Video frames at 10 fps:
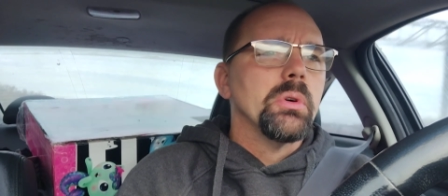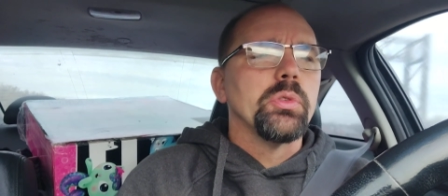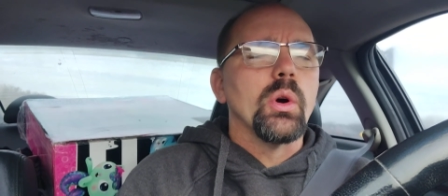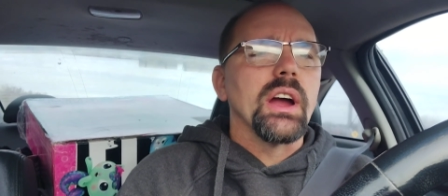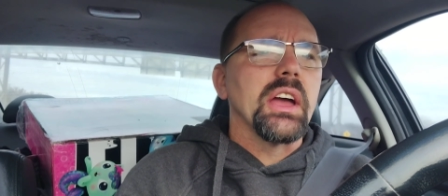
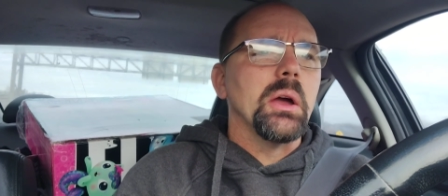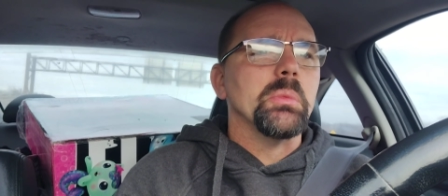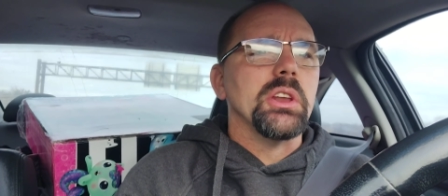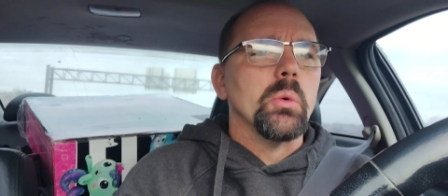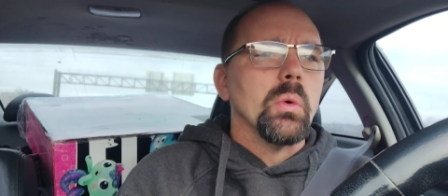before I
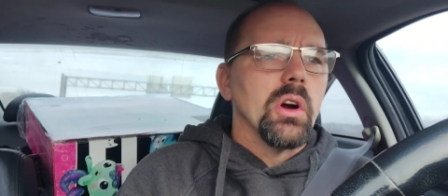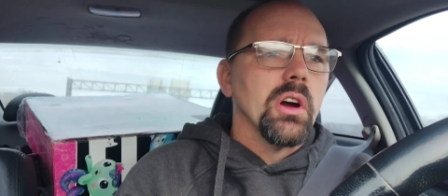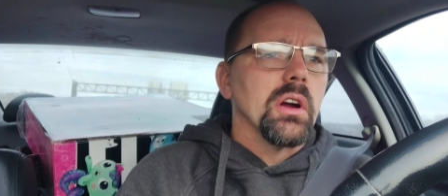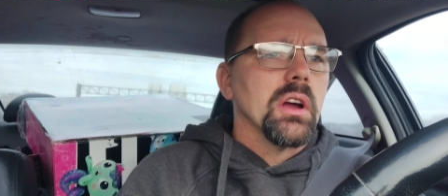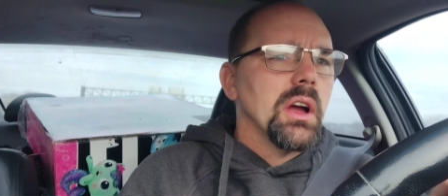came into
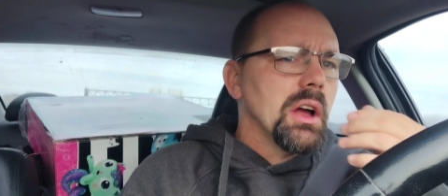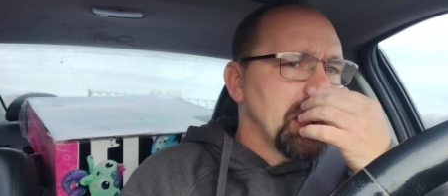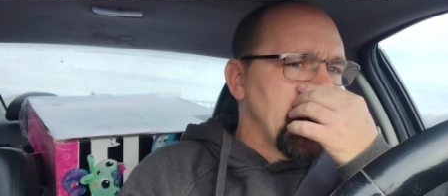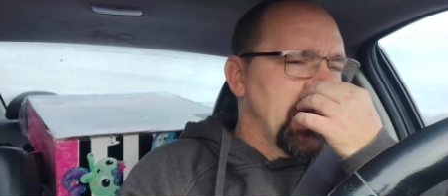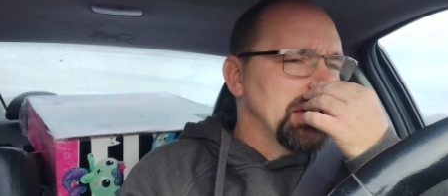work
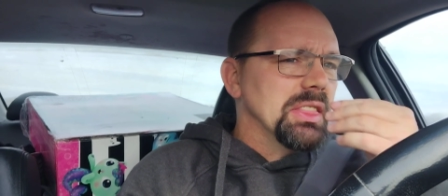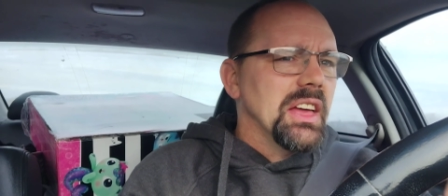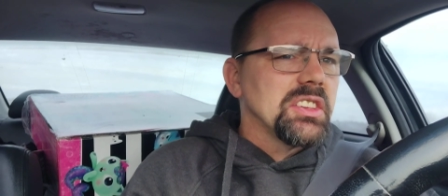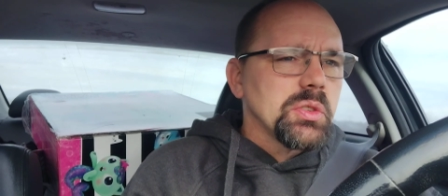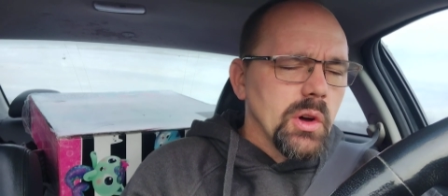and
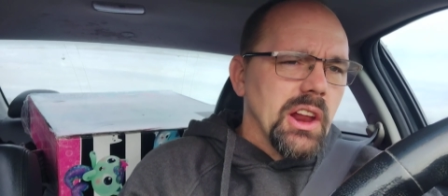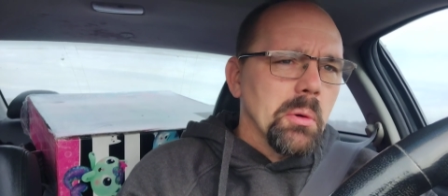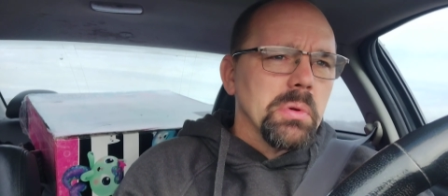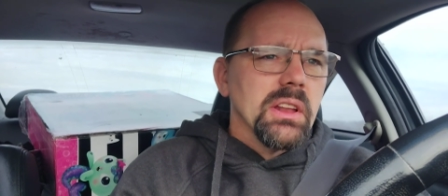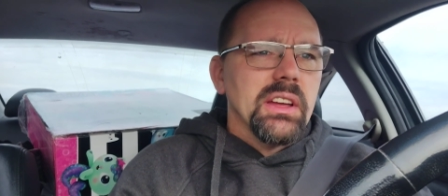this one,
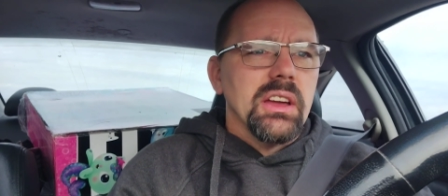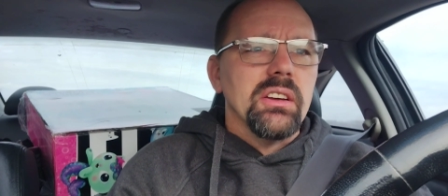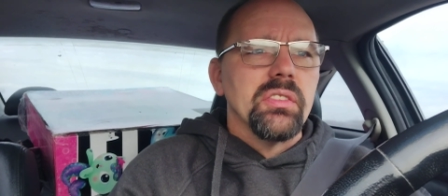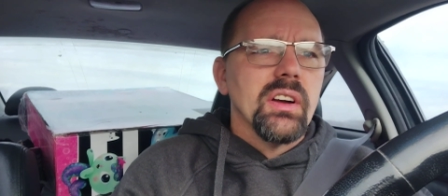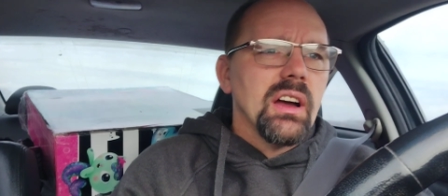I
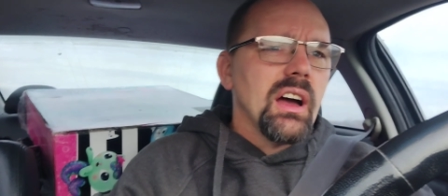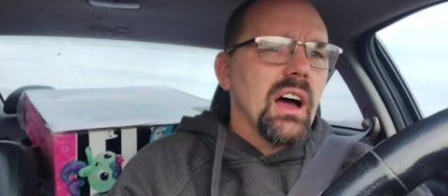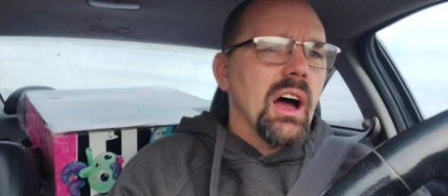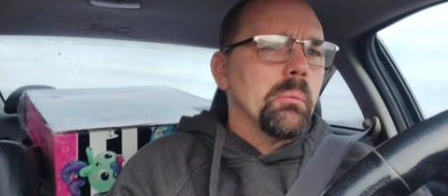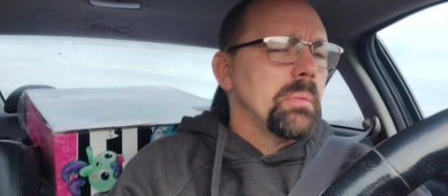believe,
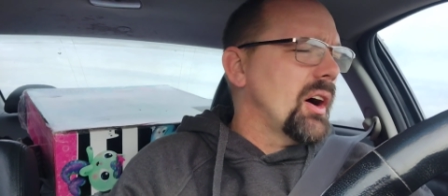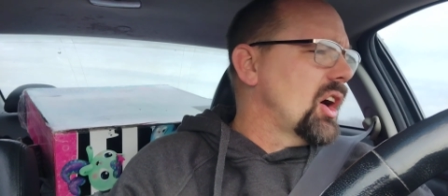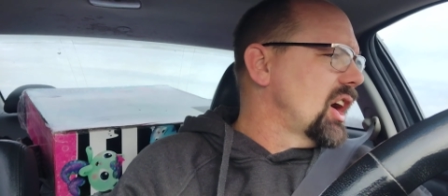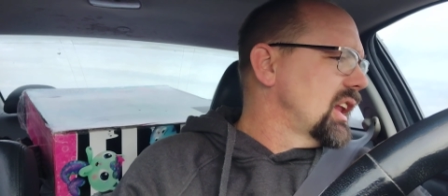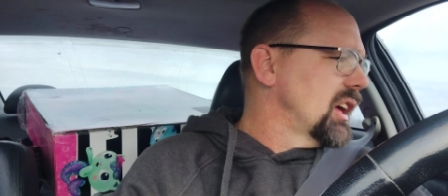I
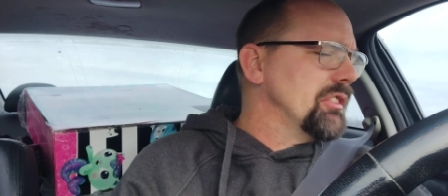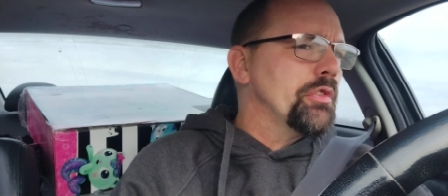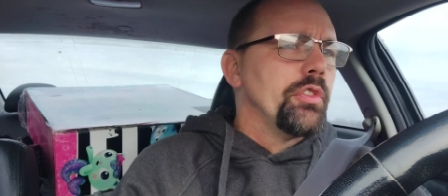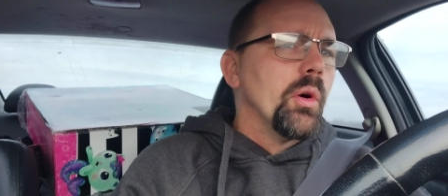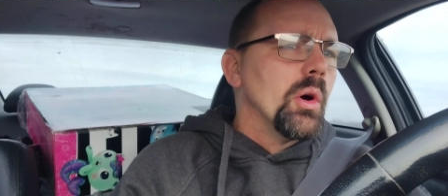bought at
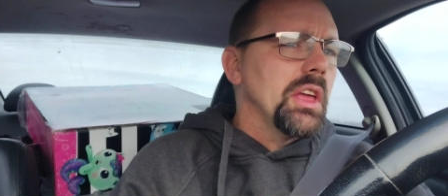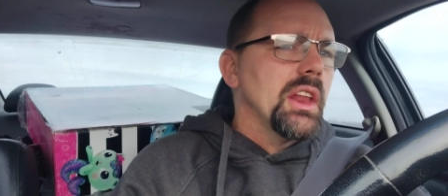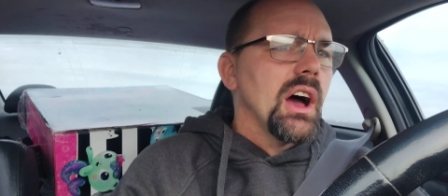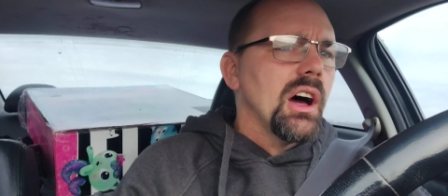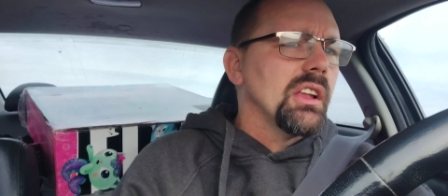
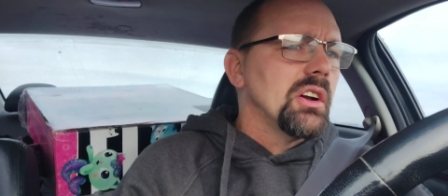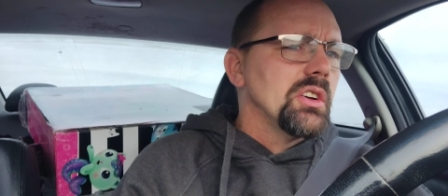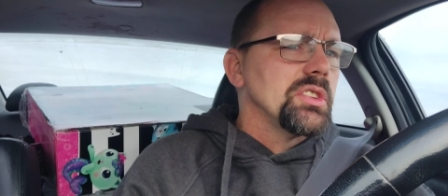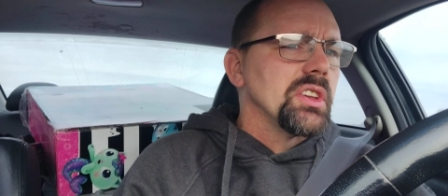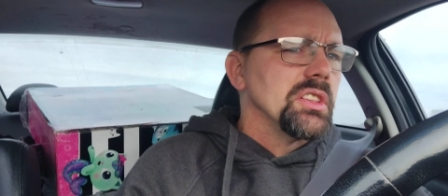
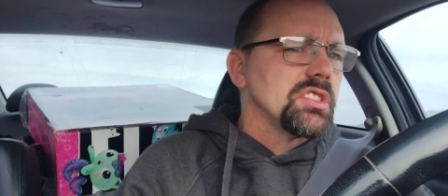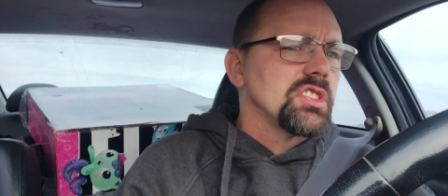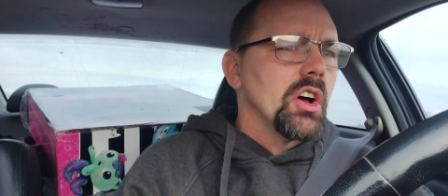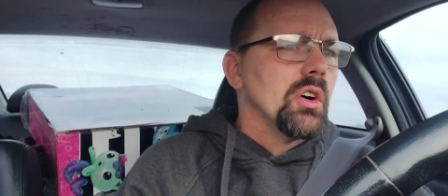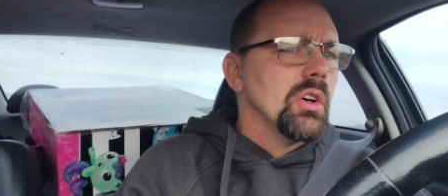$40 and
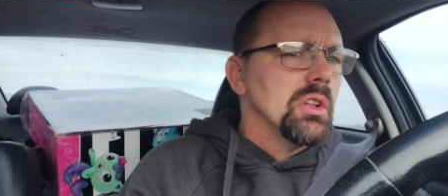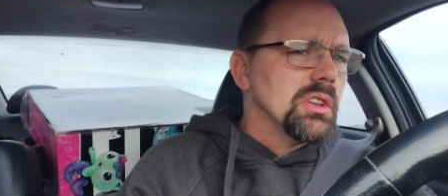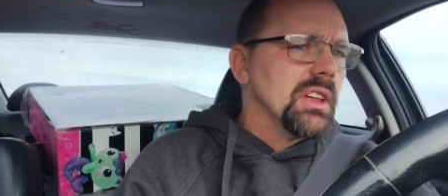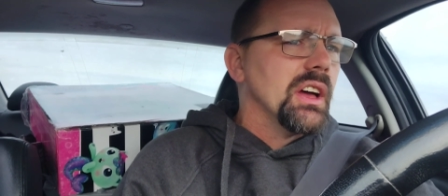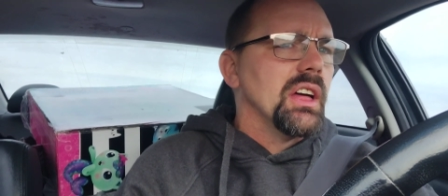
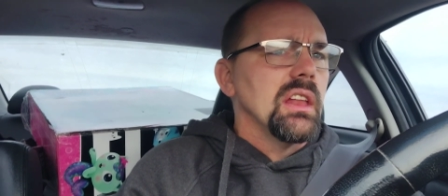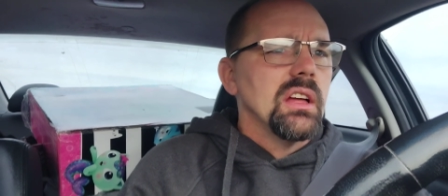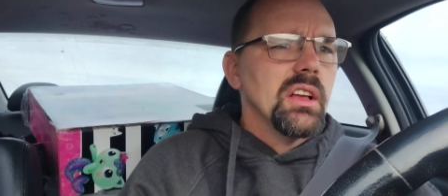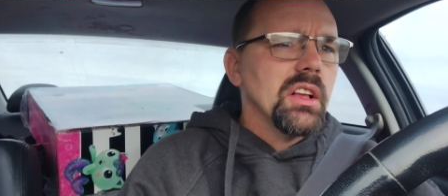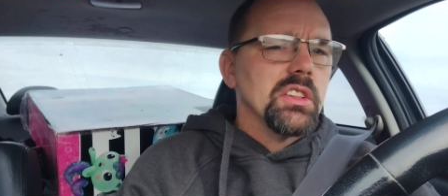sold
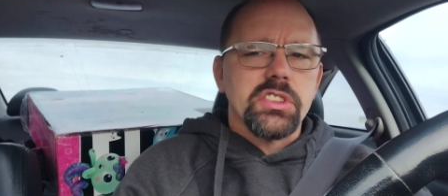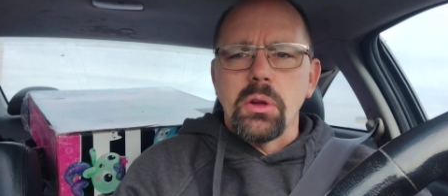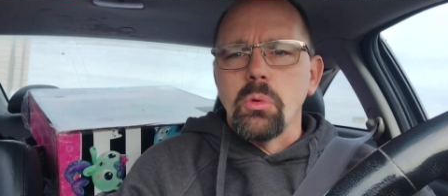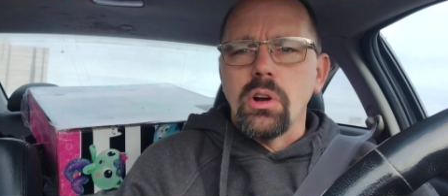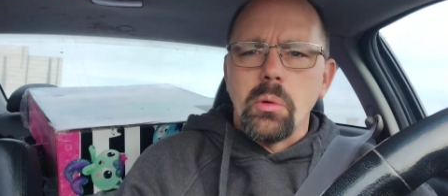at
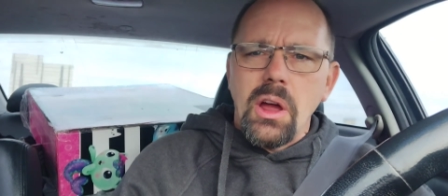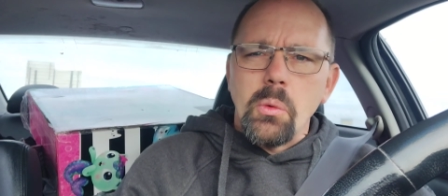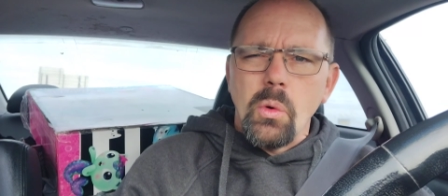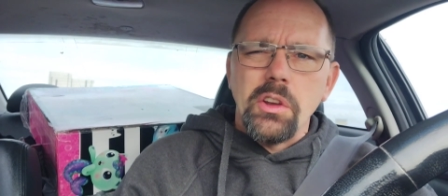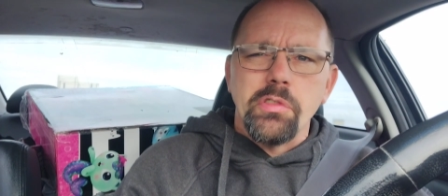somewhere
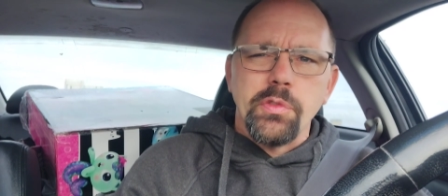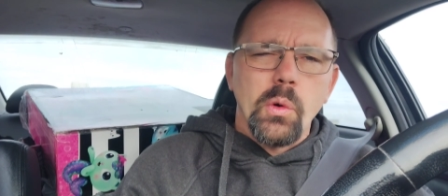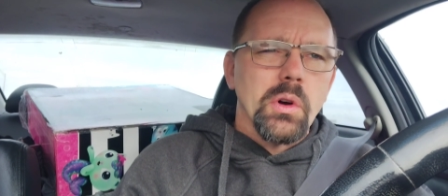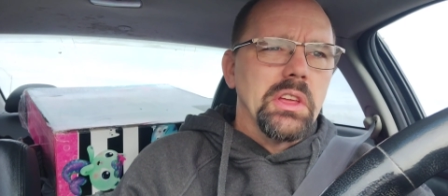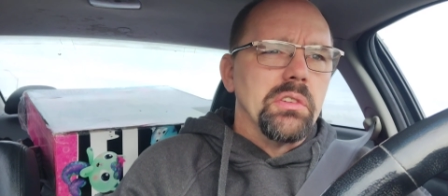around
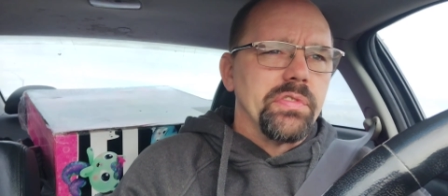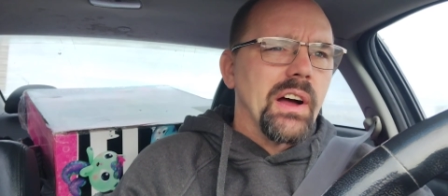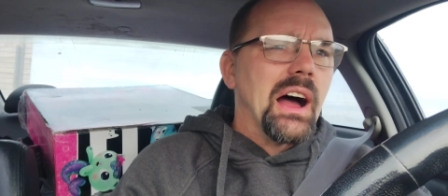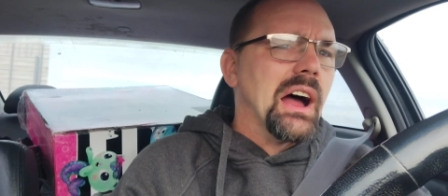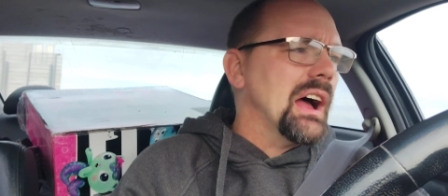
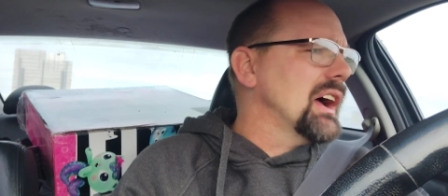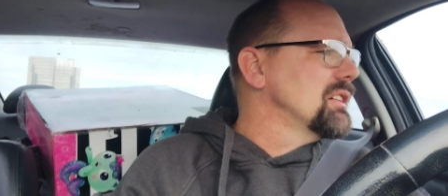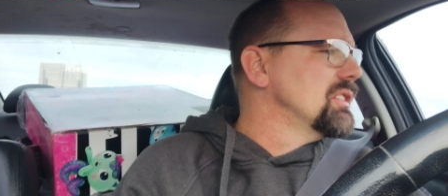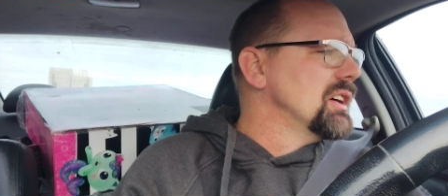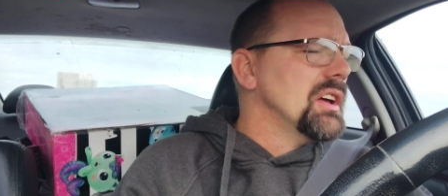
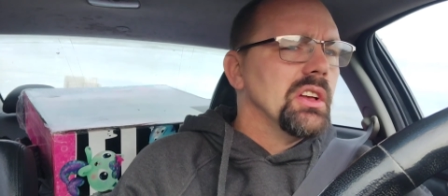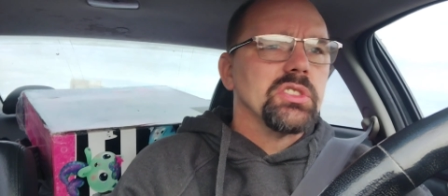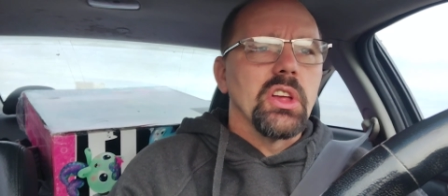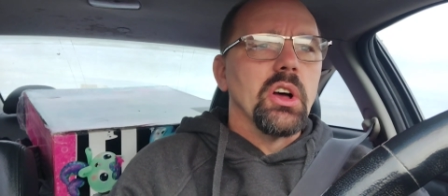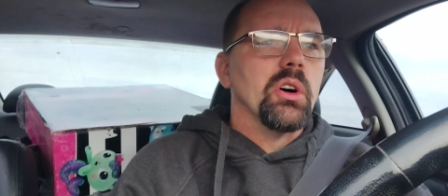
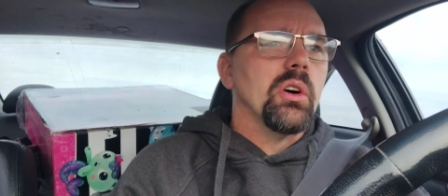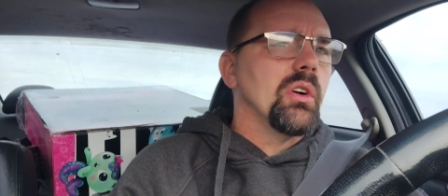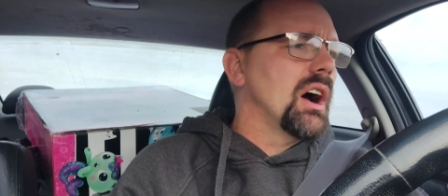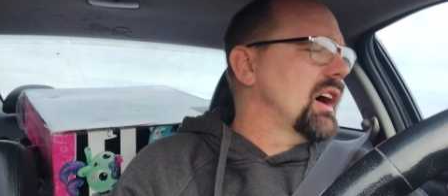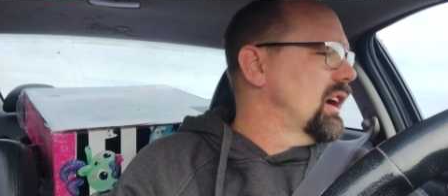145 So
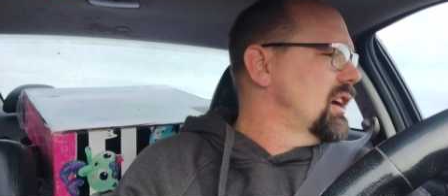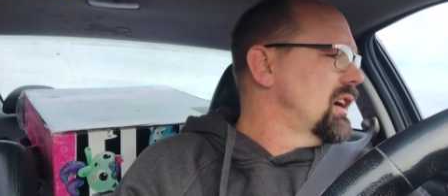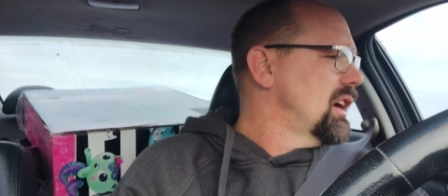uh,